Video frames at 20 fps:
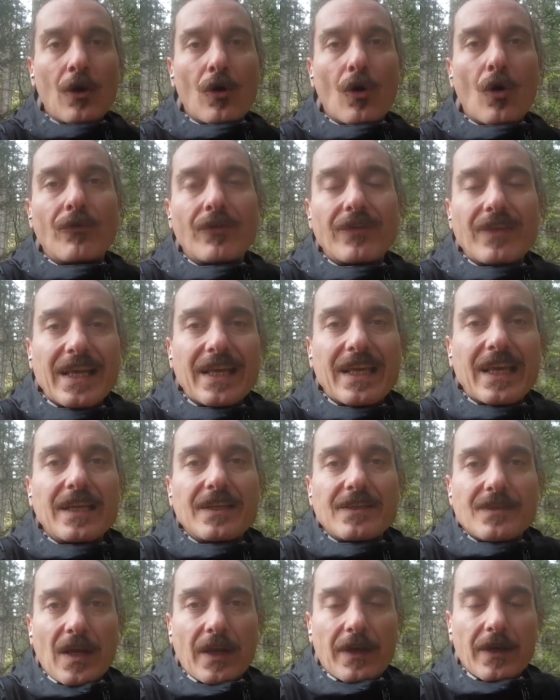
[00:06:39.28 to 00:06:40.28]
Overthinking
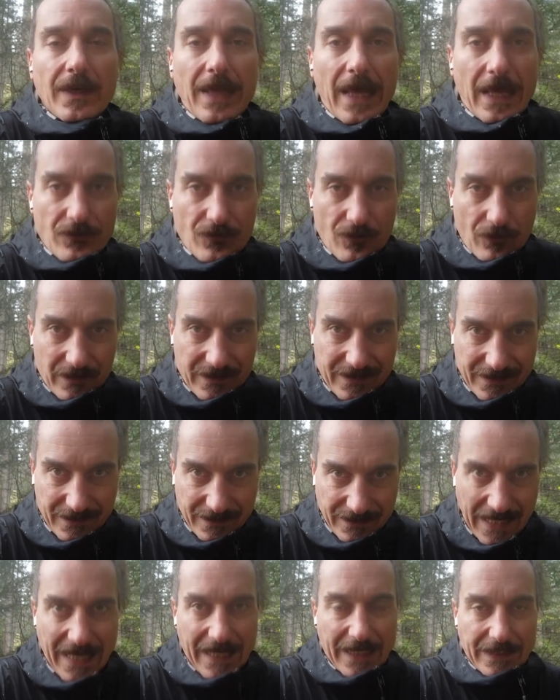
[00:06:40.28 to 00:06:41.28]
is not a natural
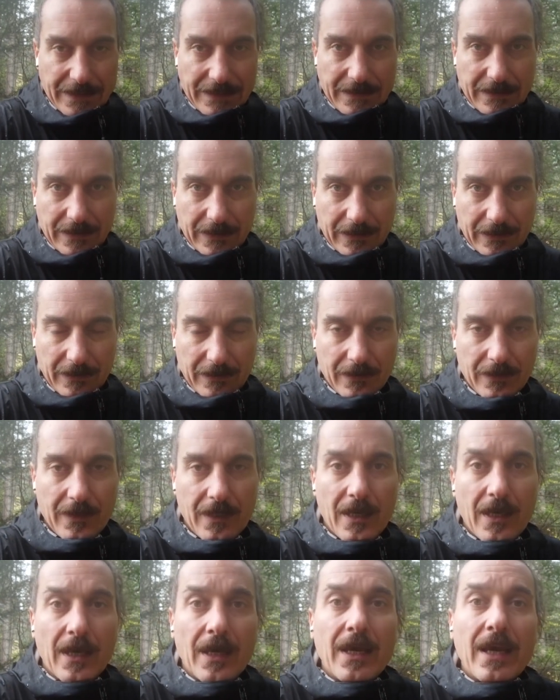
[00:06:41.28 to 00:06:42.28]
state
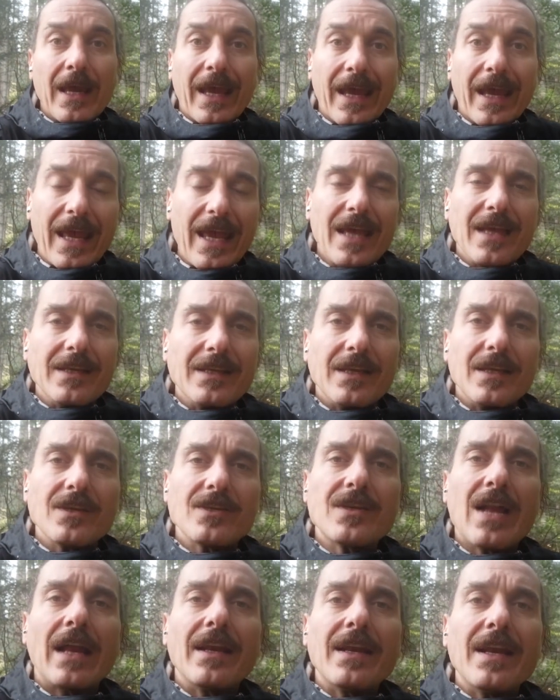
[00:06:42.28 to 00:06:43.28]
and it is
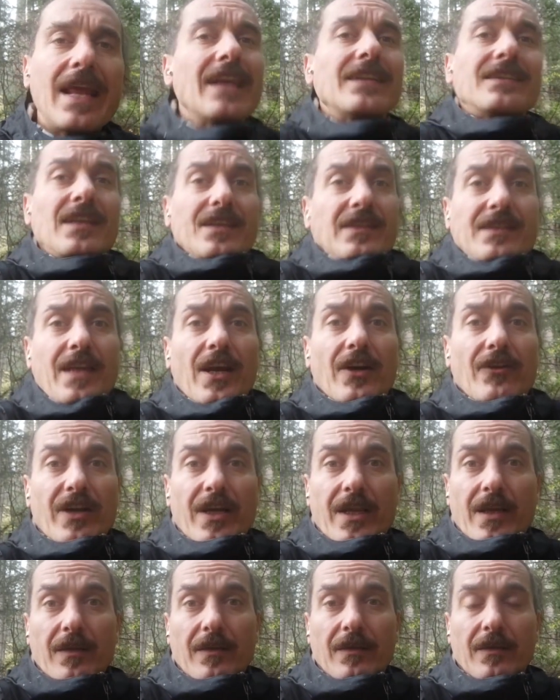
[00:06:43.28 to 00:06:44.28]
not
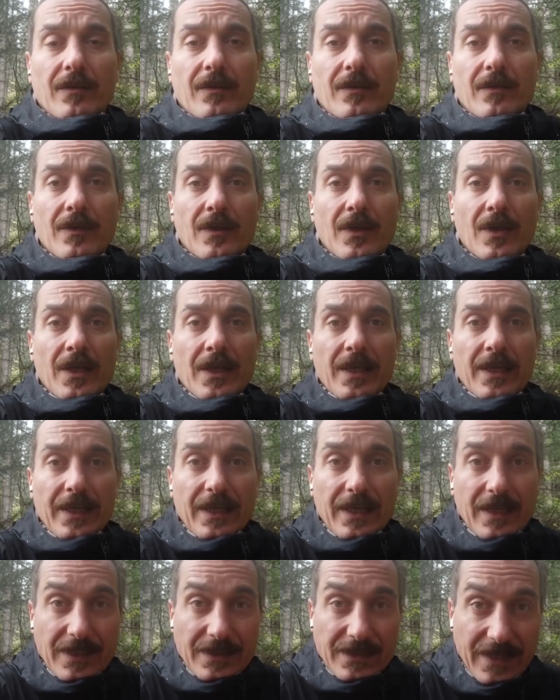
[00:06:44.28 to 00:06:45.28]
necessary.
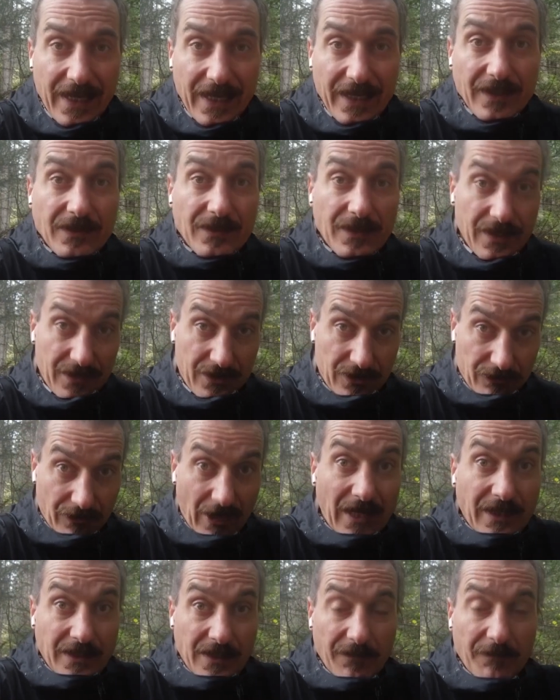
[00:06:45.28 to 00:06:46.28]
It is a
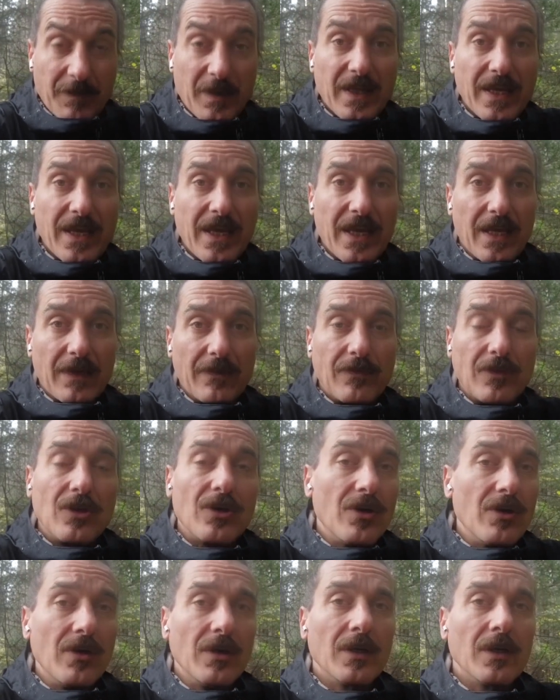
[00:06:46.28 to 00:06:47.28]
destructive
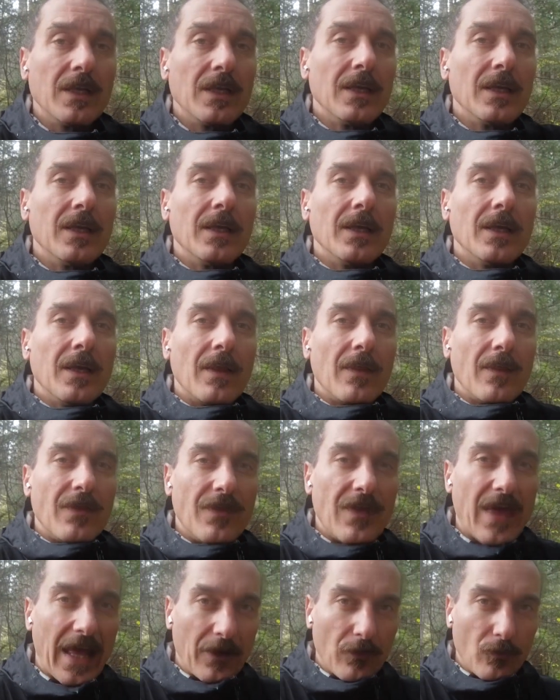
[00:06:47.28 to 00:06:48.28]
behavior
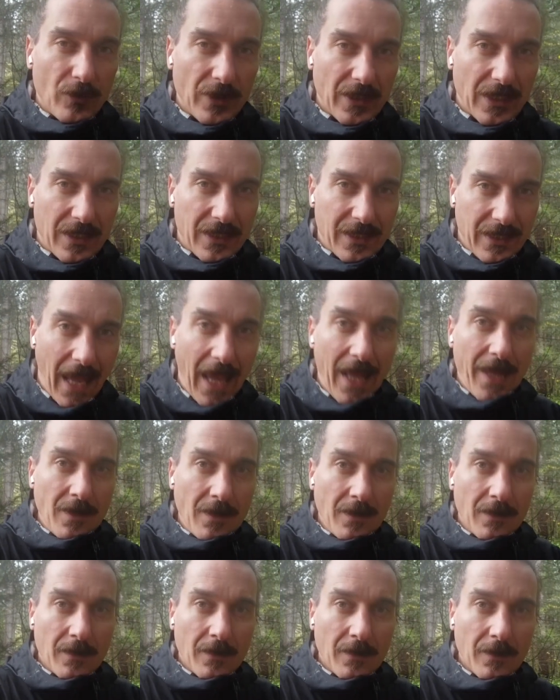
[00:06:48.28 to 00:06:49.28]
that we can
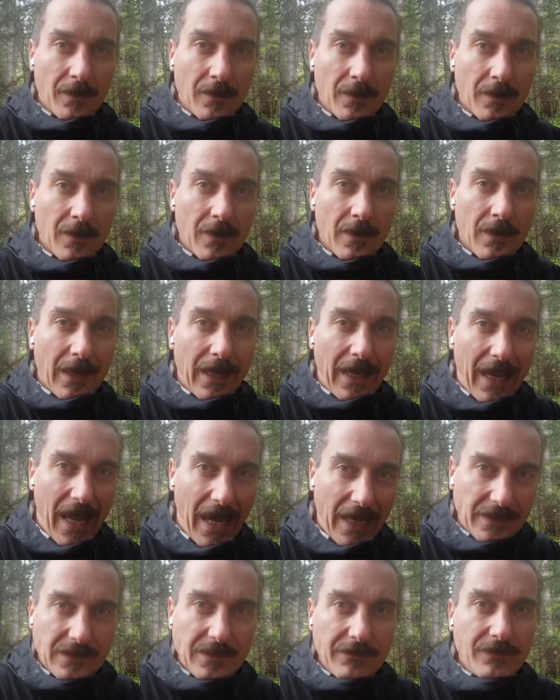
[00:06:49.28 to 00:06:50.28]

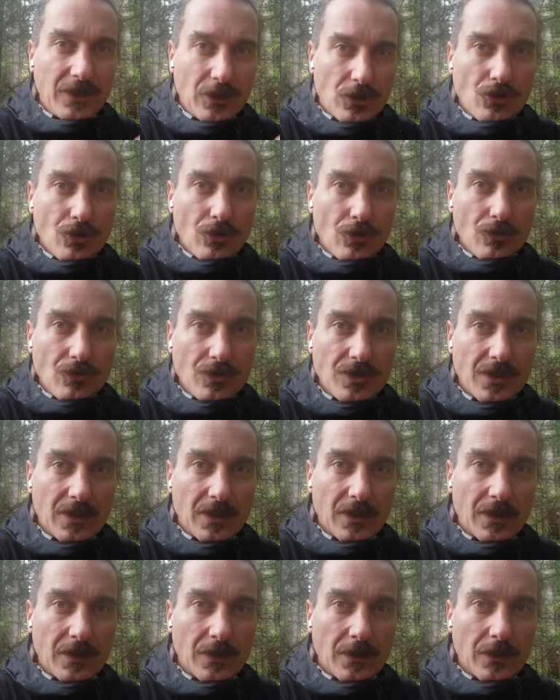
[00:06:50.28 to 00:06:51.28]
actively choose
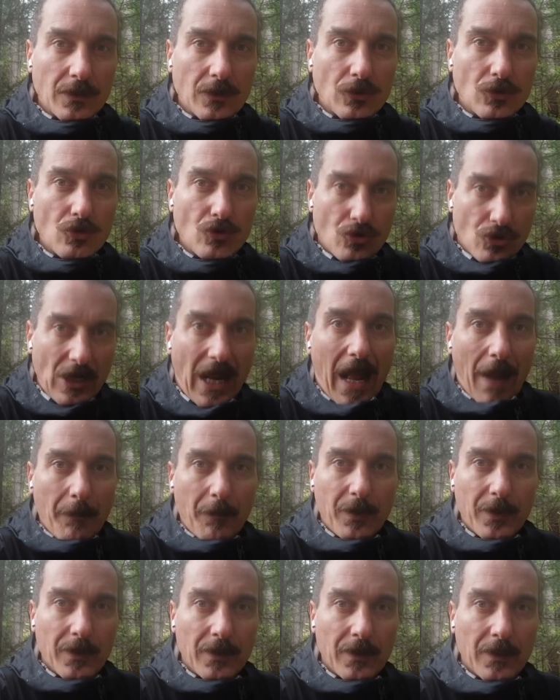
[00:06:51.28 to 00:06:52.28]
to stop
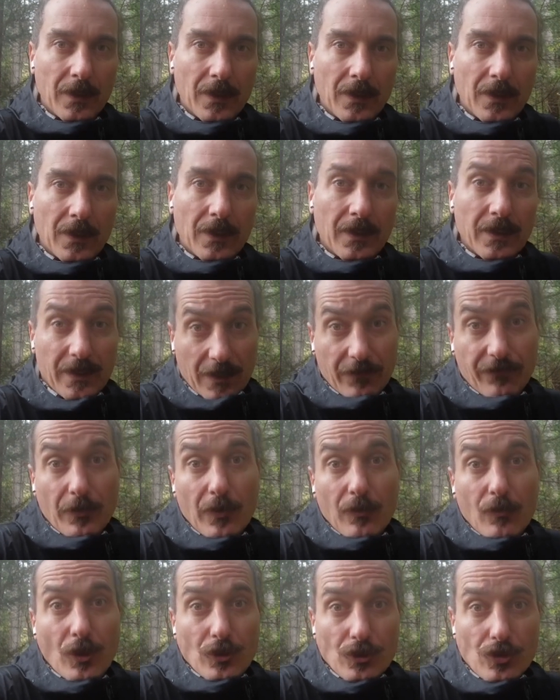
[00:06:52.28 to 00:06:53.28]
if
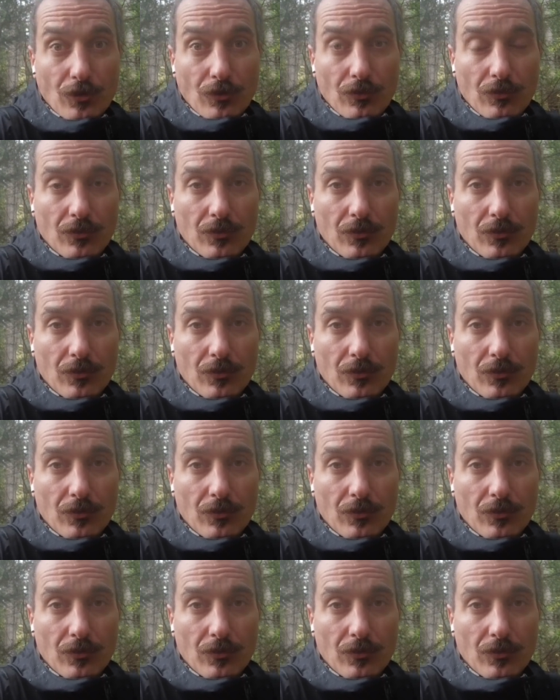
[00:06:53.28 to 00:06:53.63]
we want to.